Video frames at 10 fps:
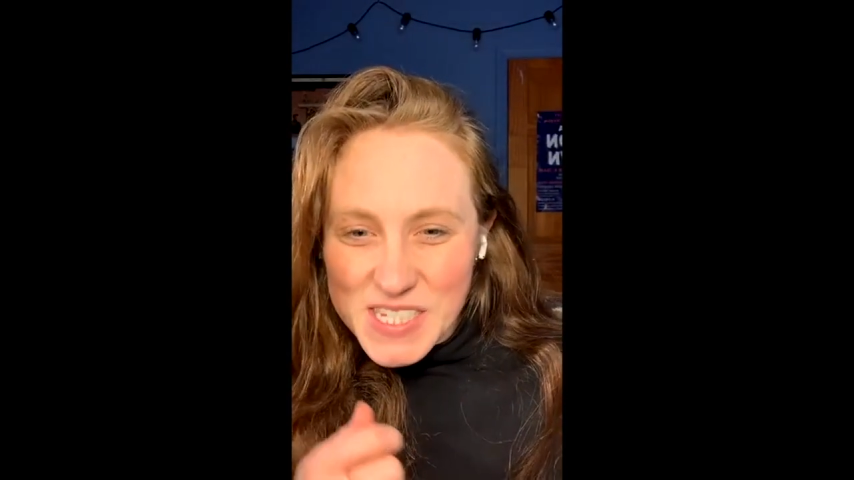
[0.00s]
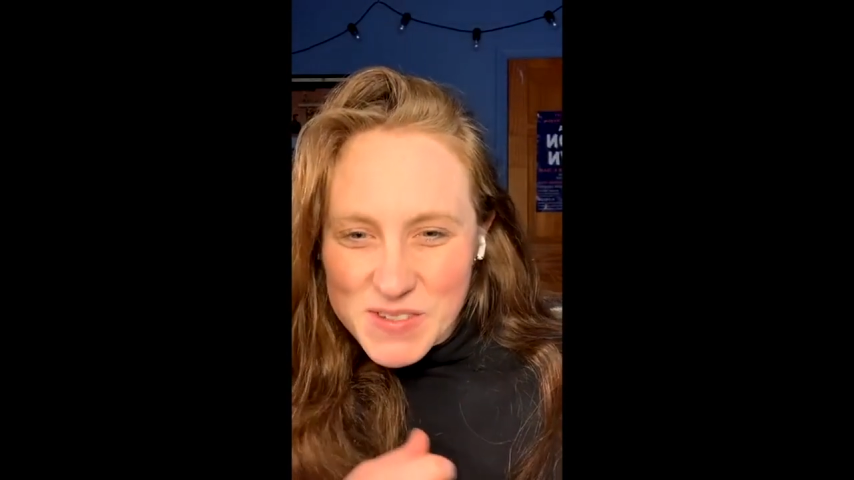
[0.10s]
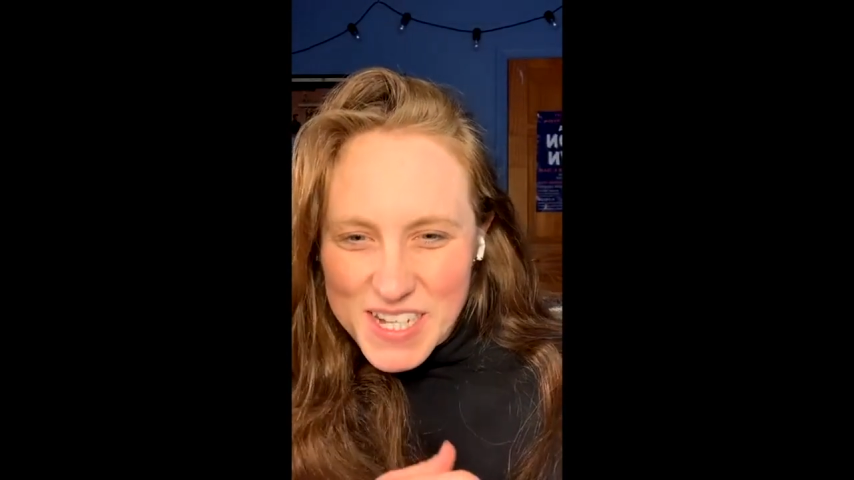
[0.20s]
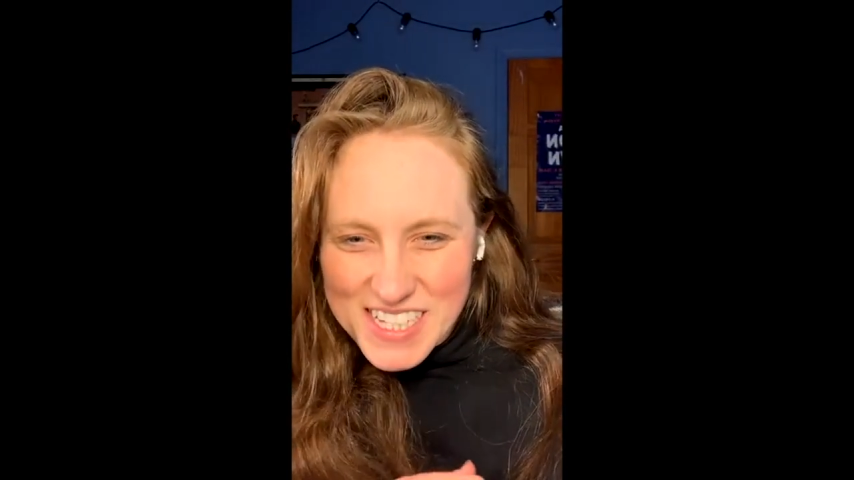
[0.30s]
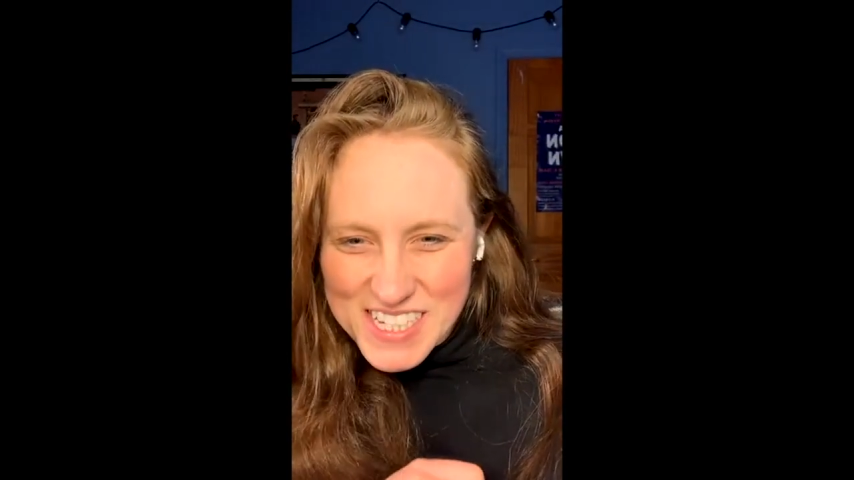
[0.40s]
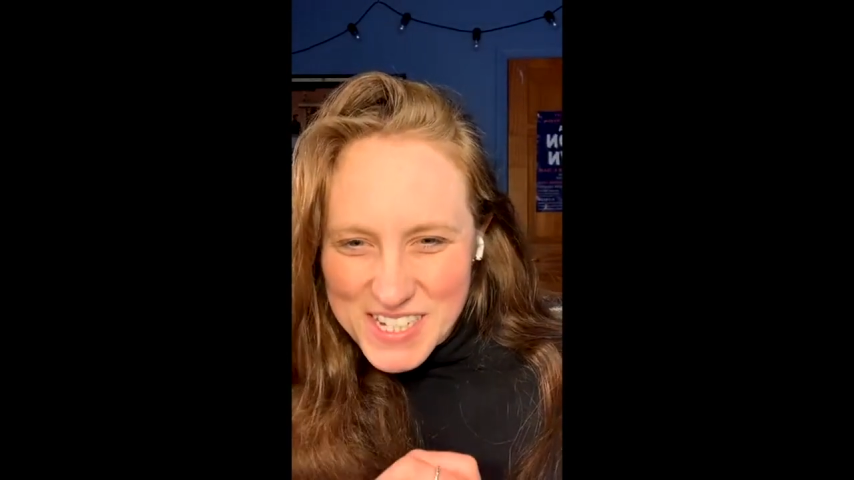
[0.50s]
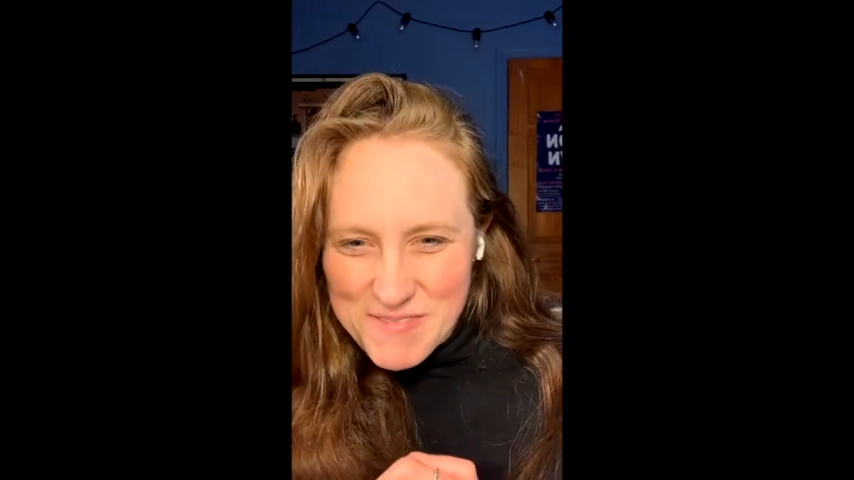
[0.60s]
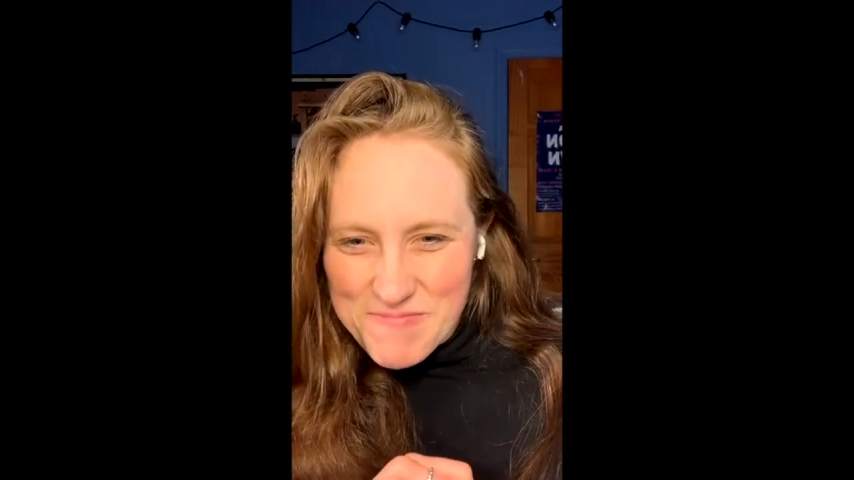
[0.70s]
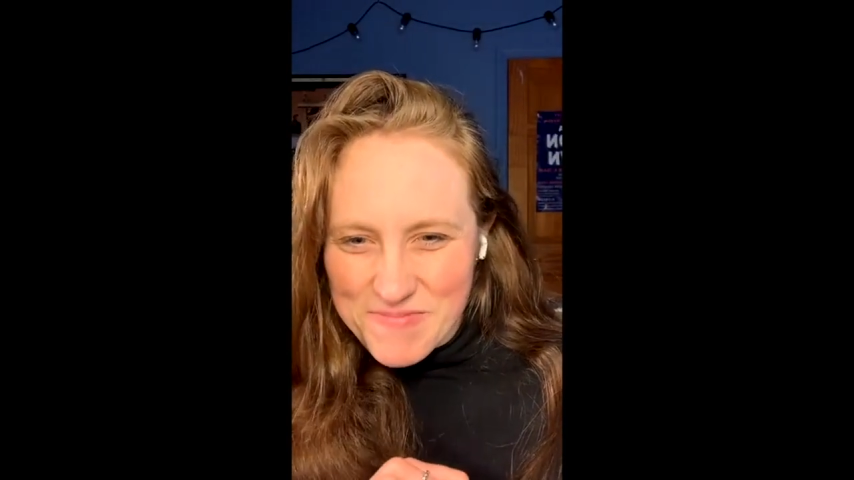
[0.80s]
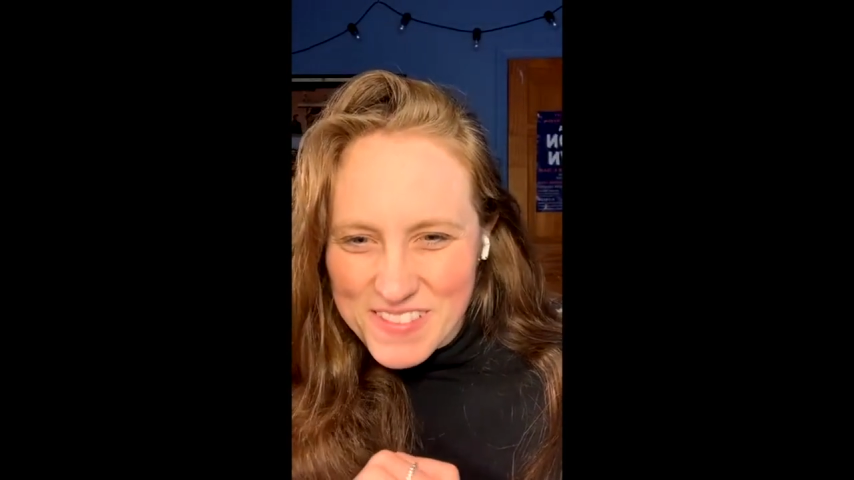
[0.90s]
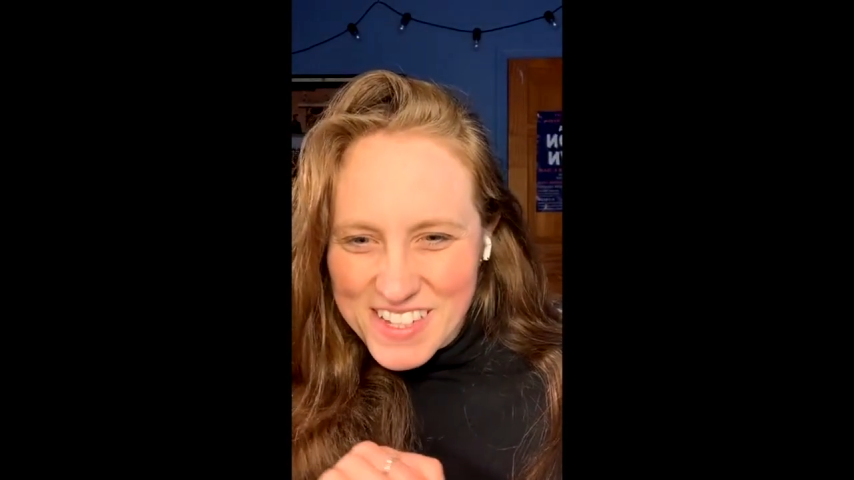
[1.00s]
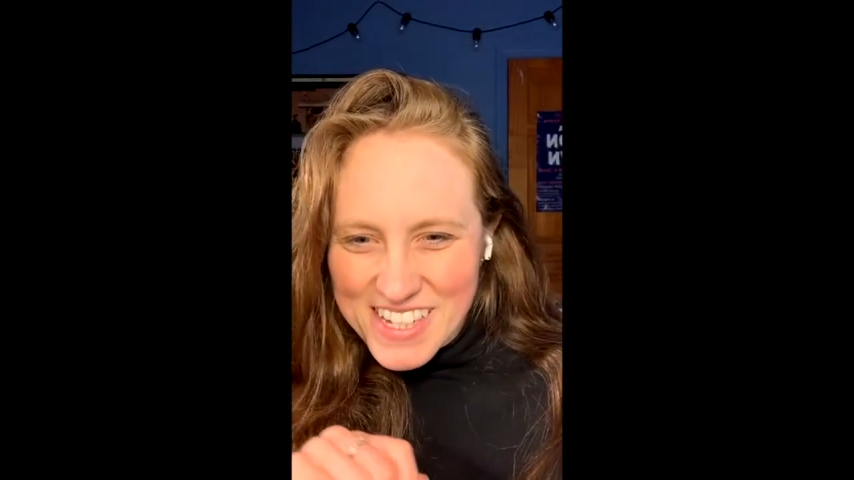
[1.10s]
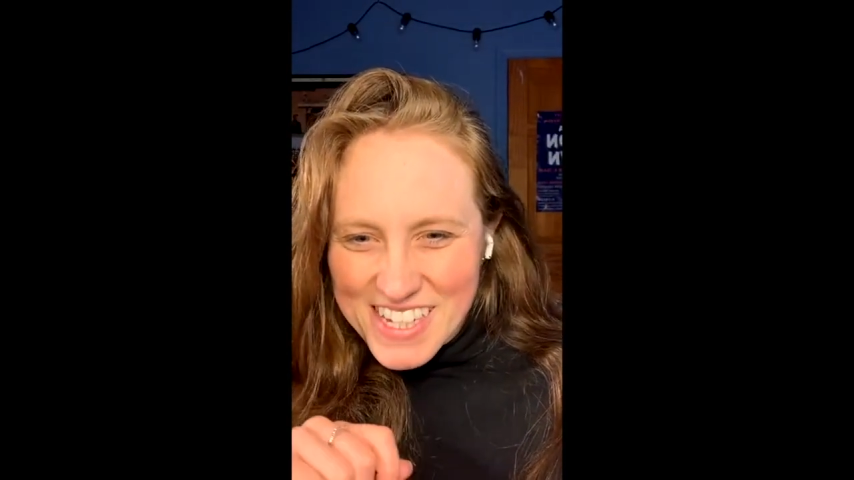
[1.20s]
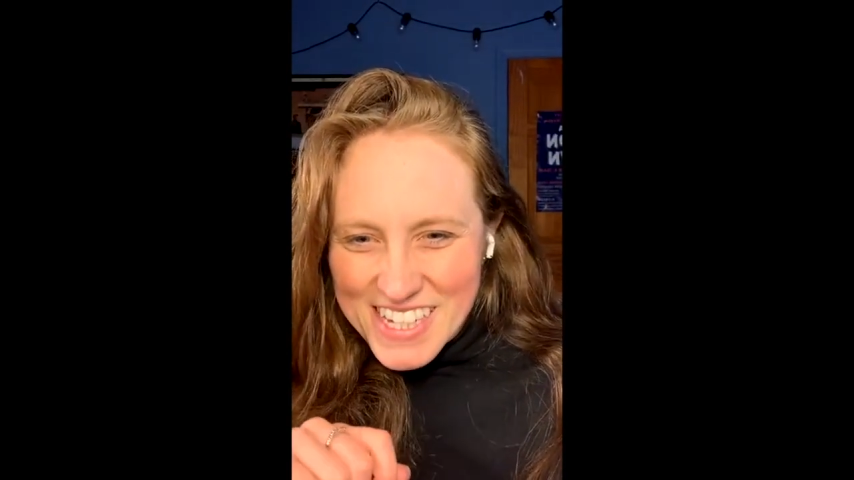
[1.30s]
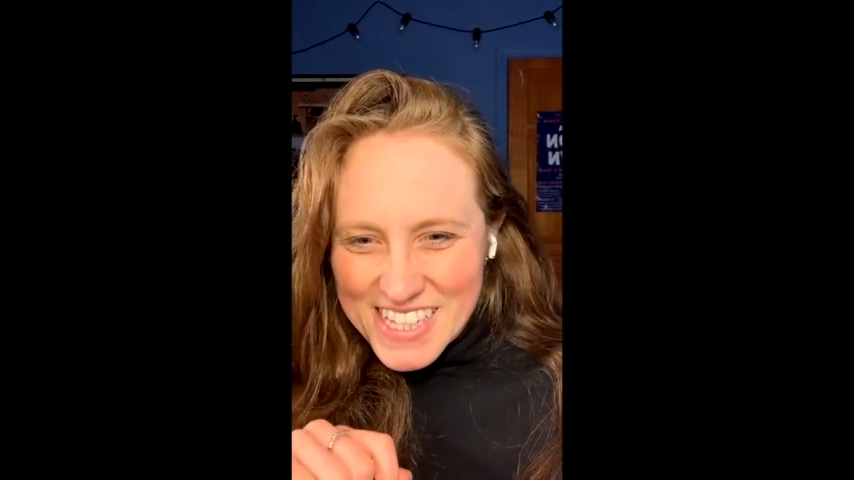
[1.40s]
welcome.
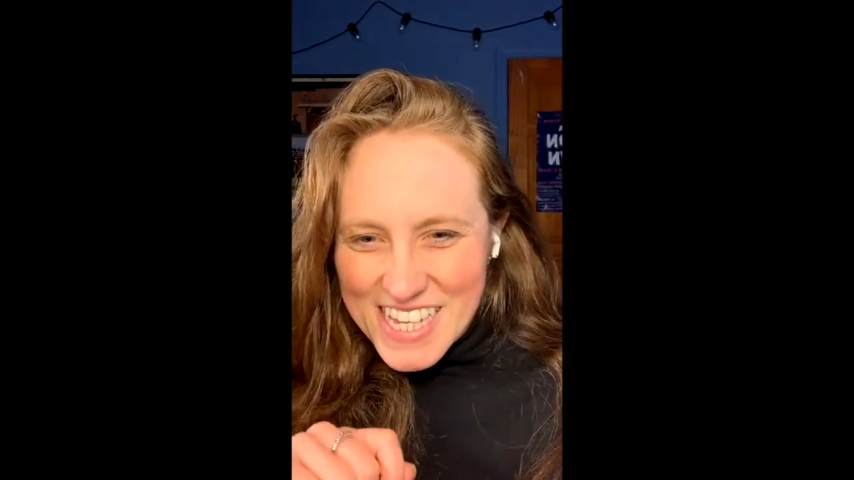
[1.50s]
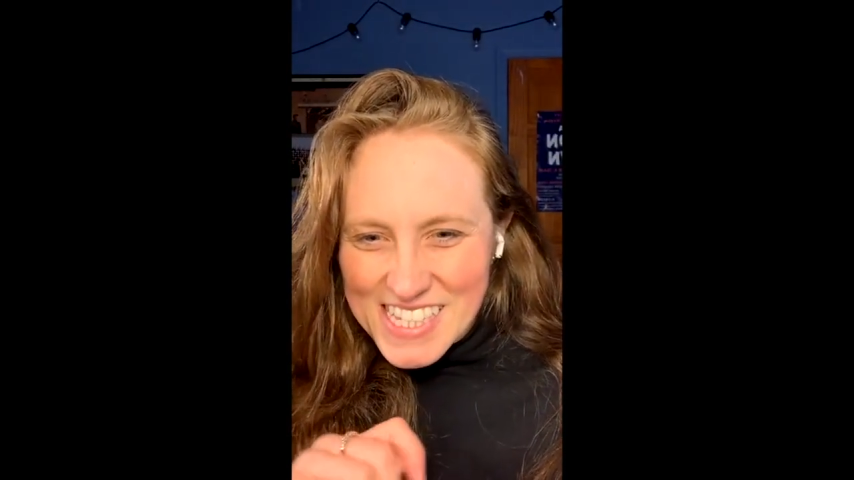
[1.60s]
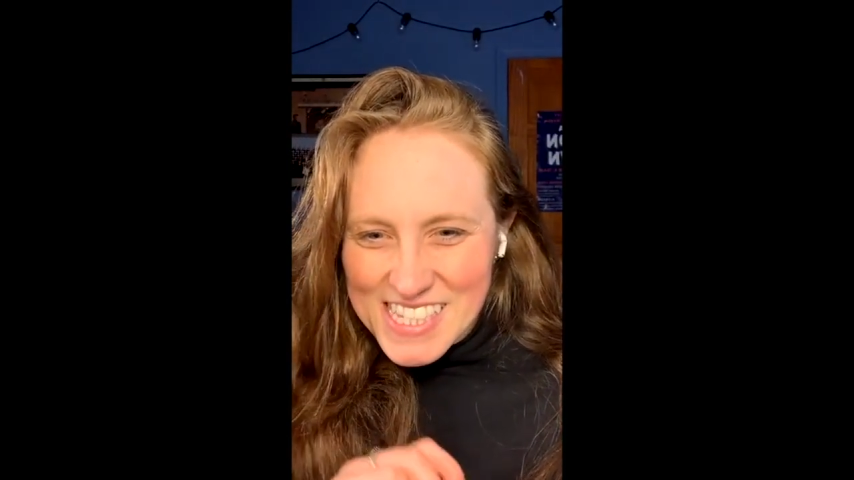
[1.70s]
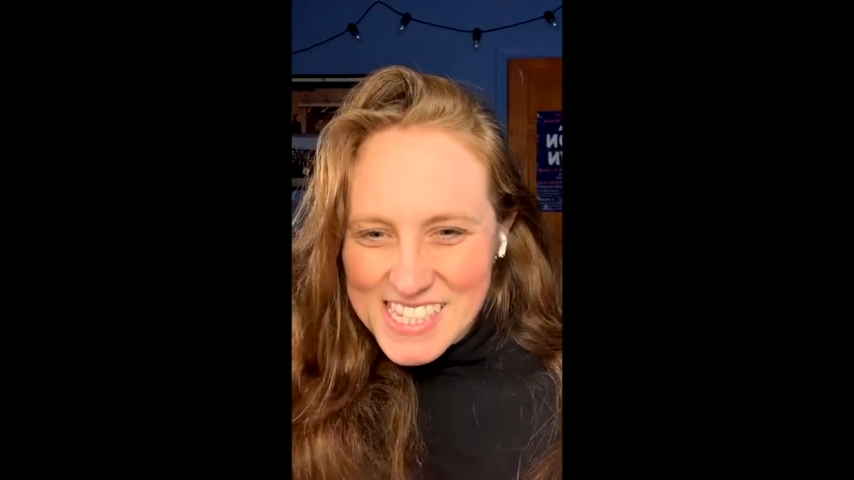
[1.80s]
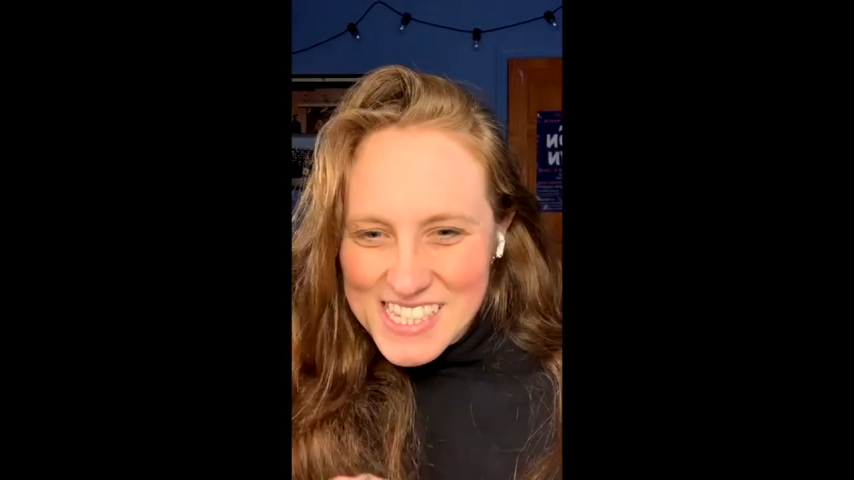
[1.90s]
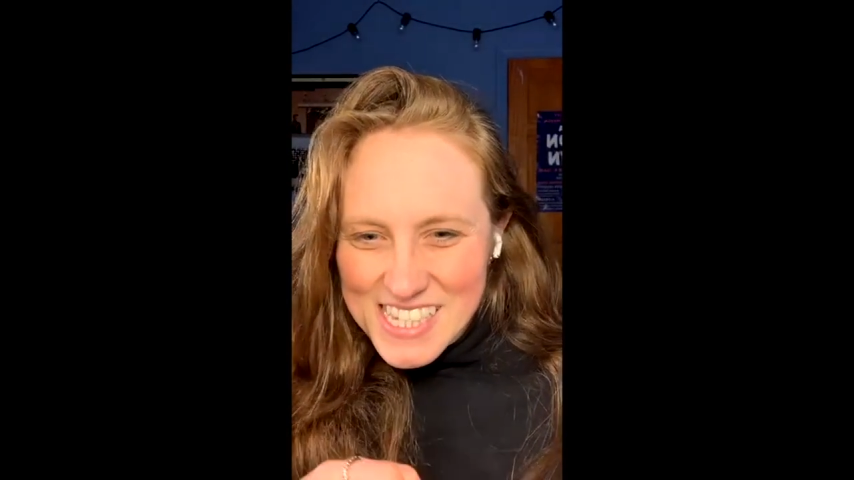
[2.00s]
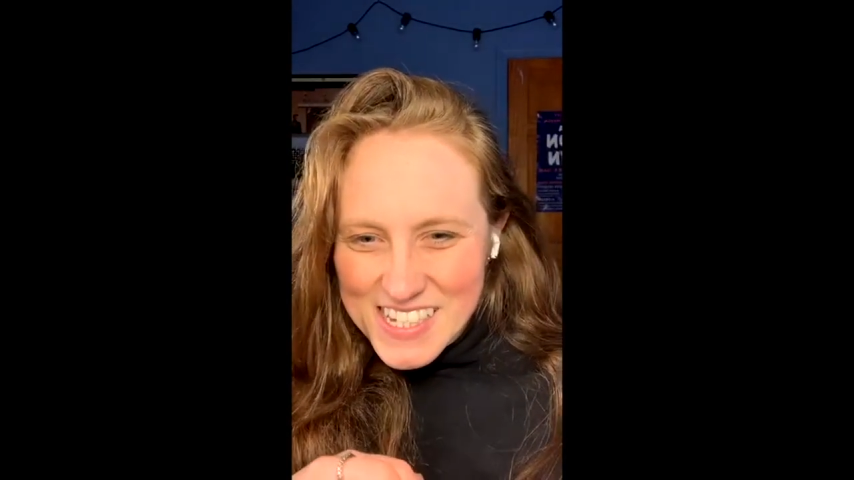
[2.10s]
Nice to see you